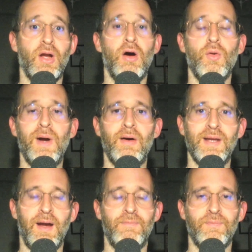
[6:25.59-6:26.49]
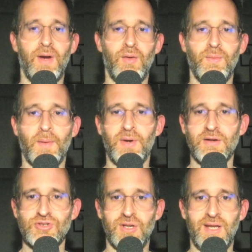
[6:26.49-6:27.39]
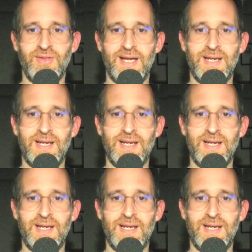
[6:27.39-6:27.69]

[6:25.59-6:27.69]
oh wow, yeah, I, I remember I was looking at that.